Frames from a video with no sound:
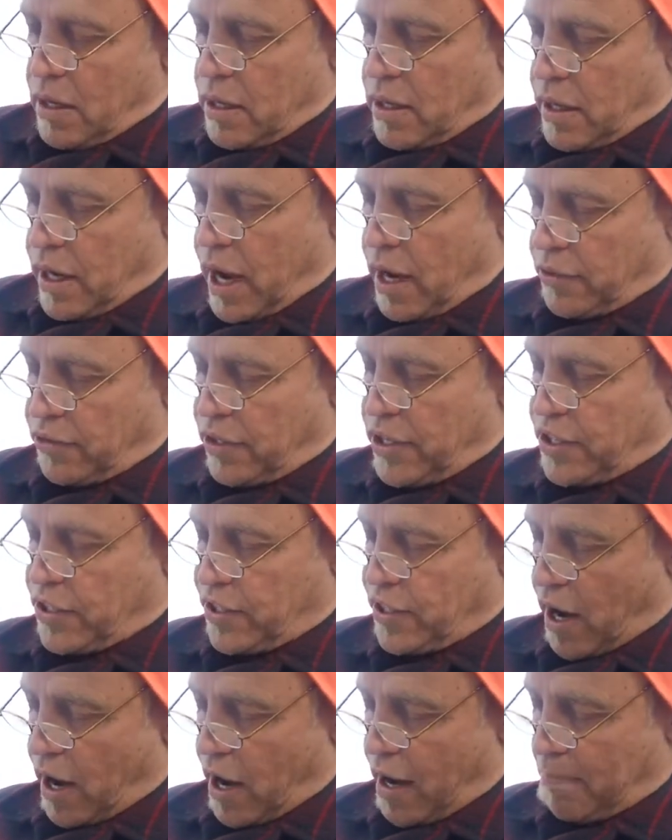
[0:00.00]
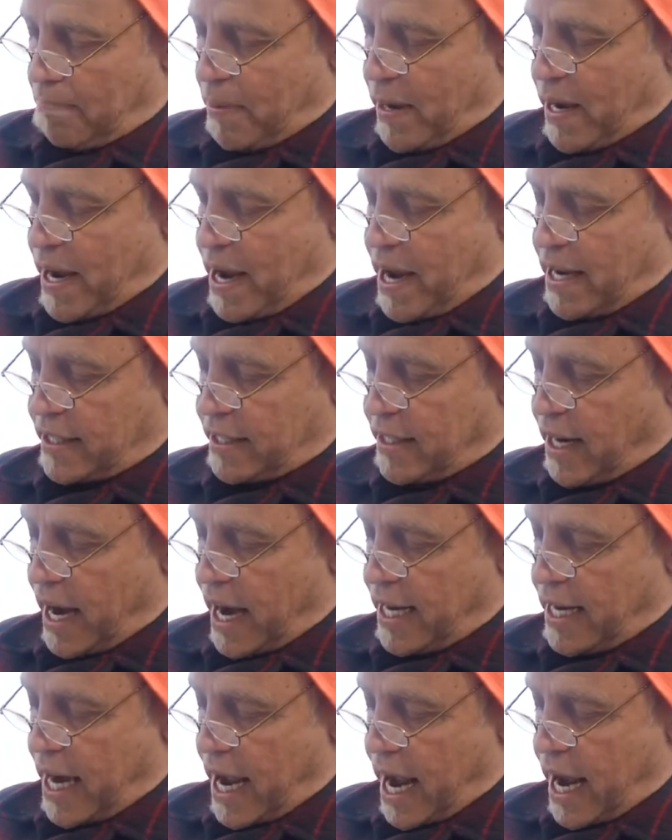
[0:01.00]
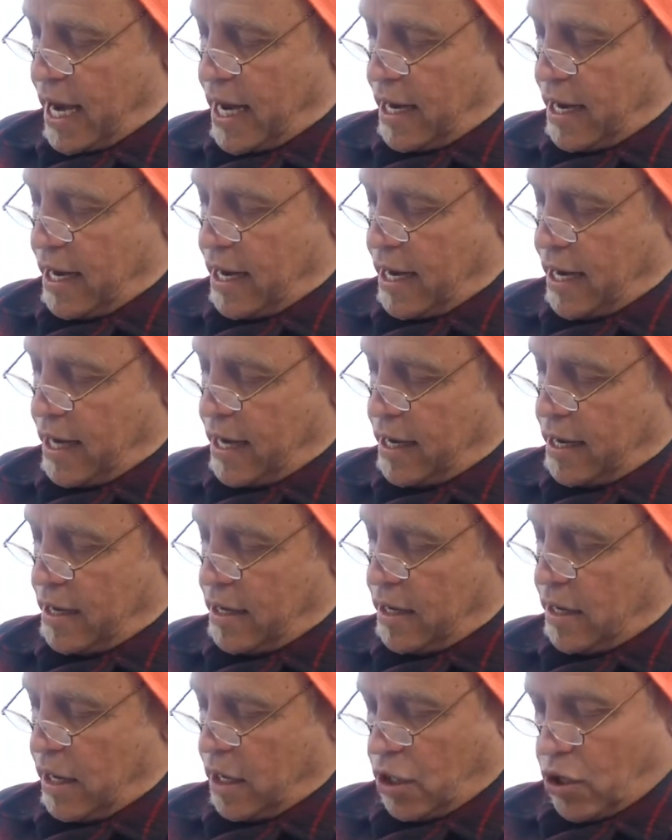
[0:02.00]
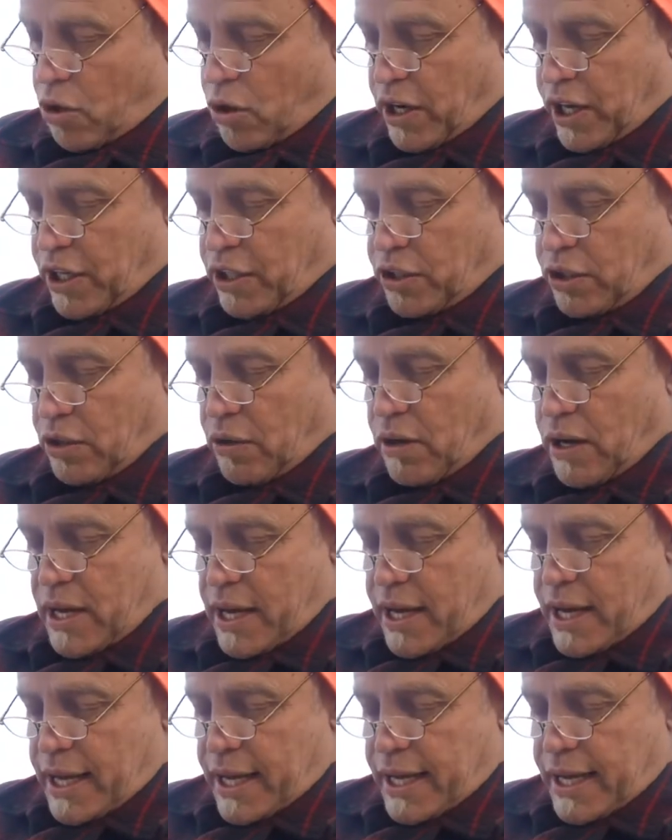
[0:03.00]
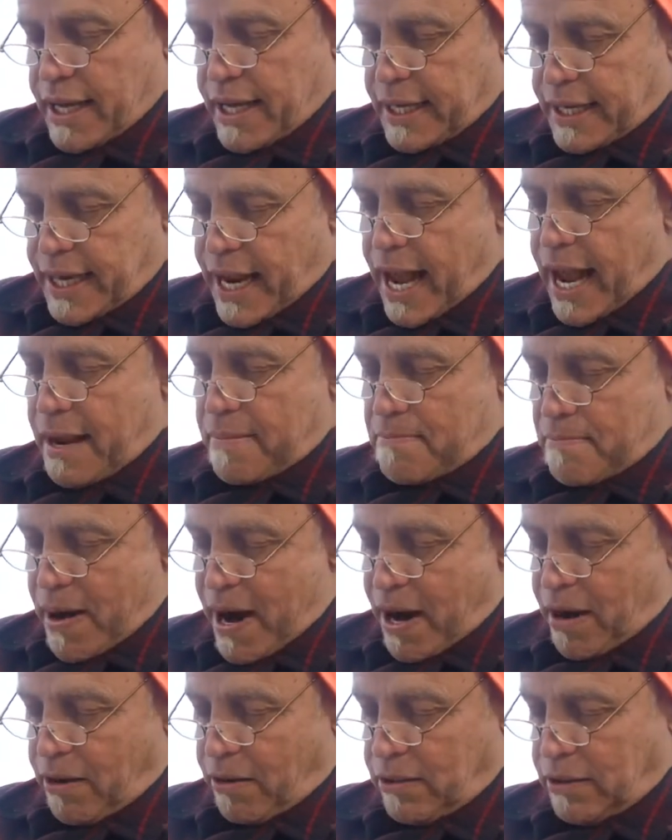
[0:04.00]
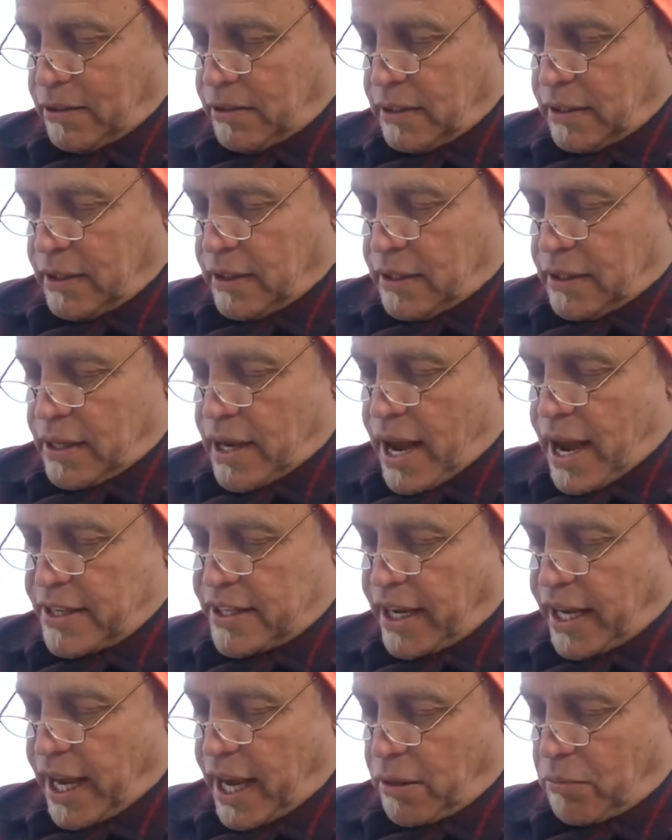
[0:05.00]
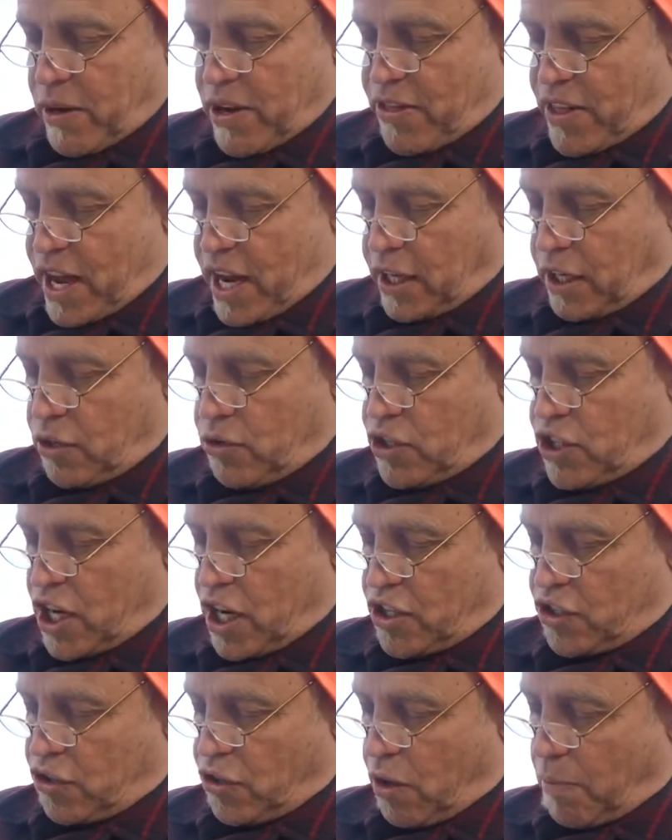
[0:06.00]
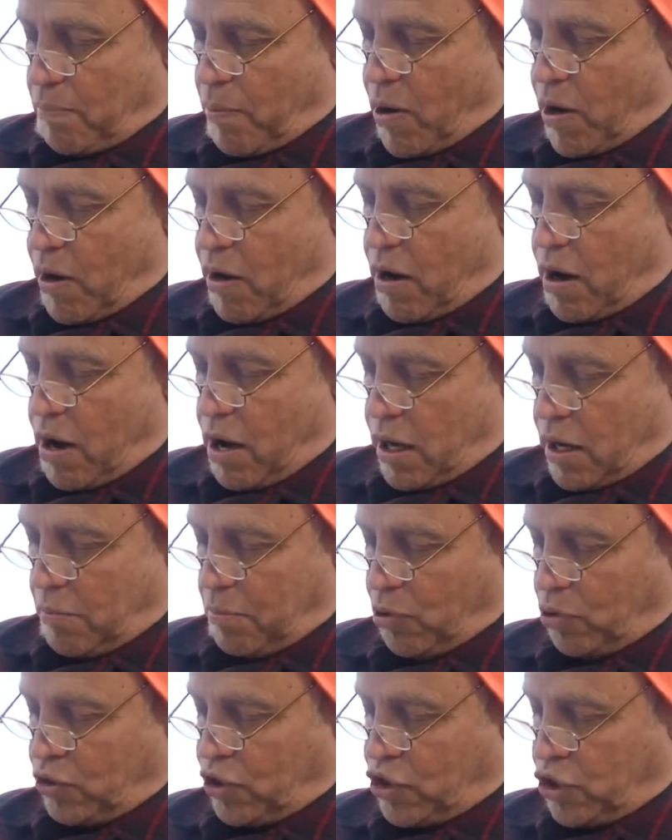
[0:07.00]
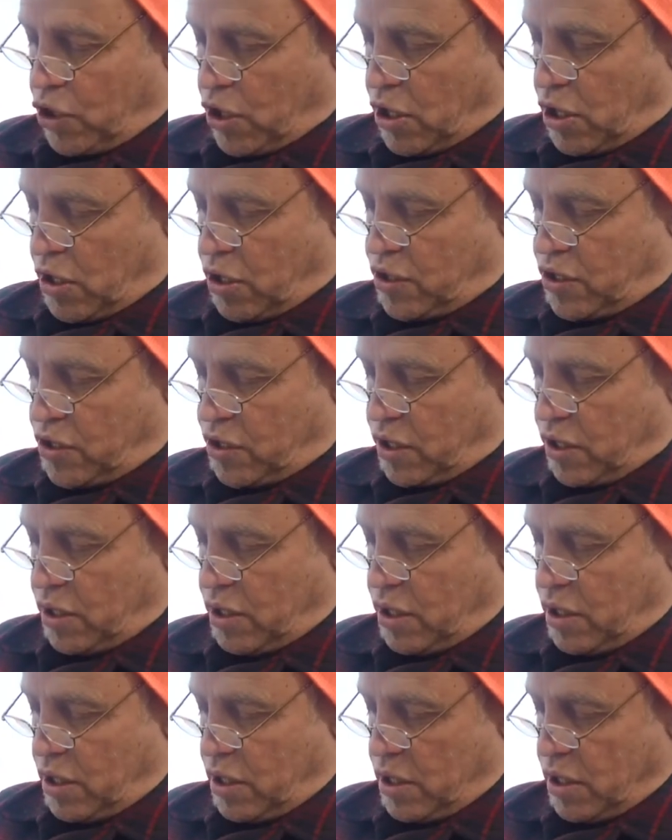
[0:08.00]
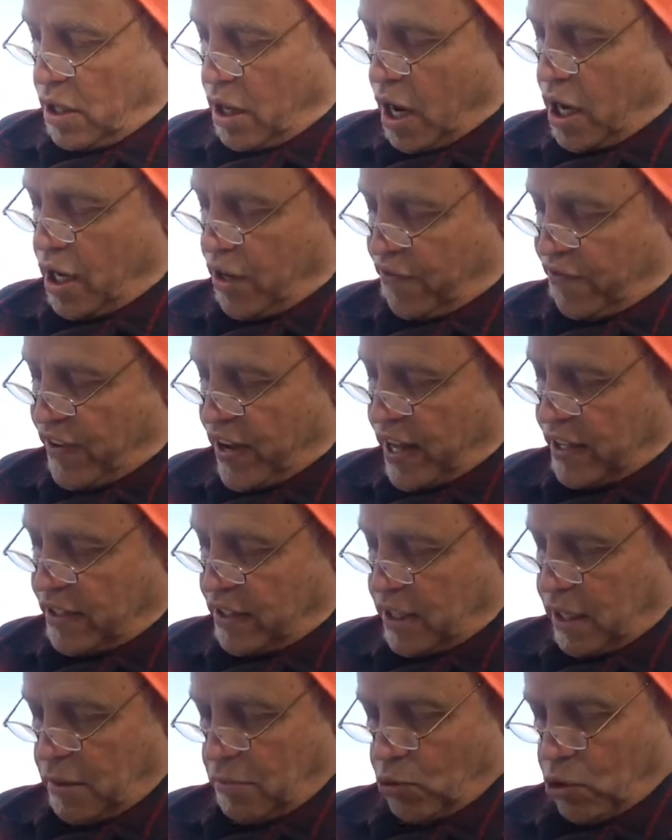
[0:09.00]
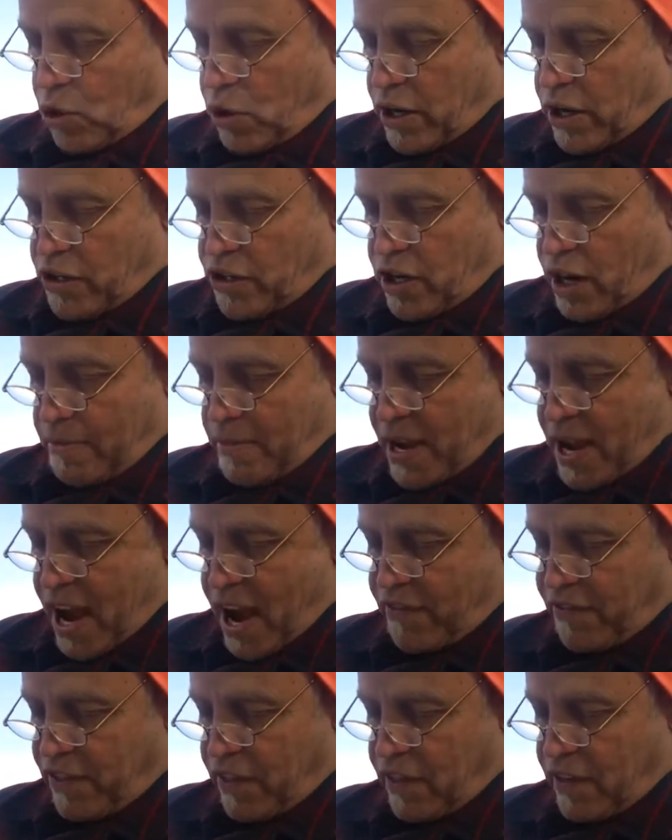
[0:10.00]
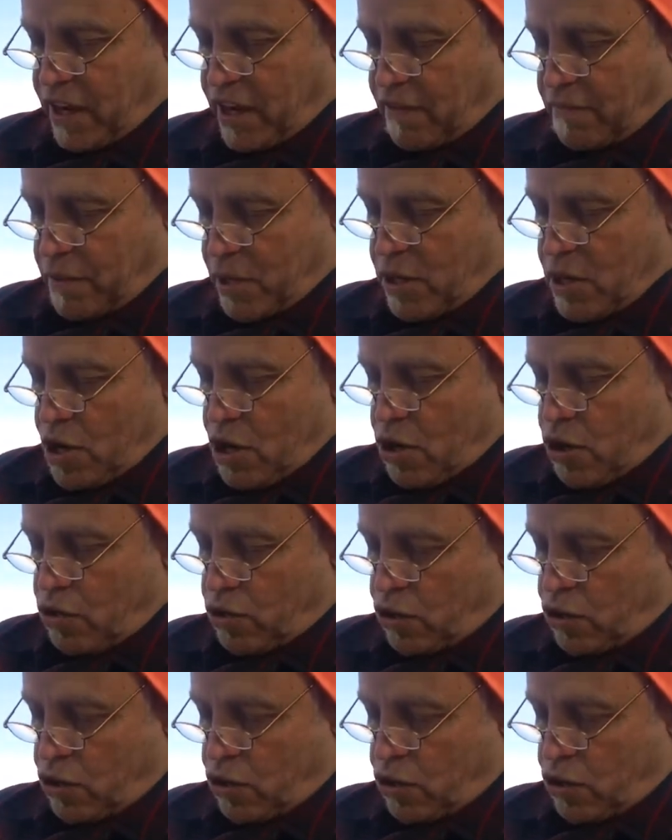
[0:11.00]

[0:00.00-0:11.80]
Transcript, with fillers: country song PS 98 according to Nan Merrill. As again, we thank you, Judge Thorpe, our honorable jurors, our defense team, lawyers on behalf of the government, whose